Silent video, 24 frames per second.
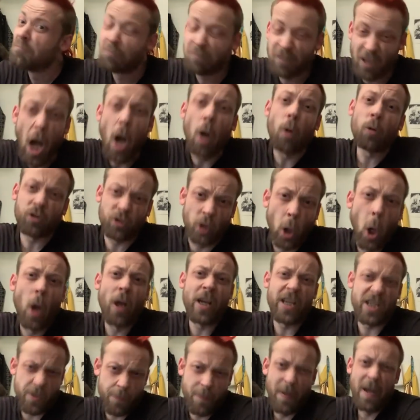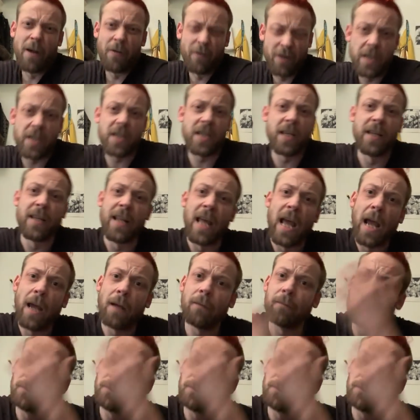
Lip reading: Carl's got experience in that.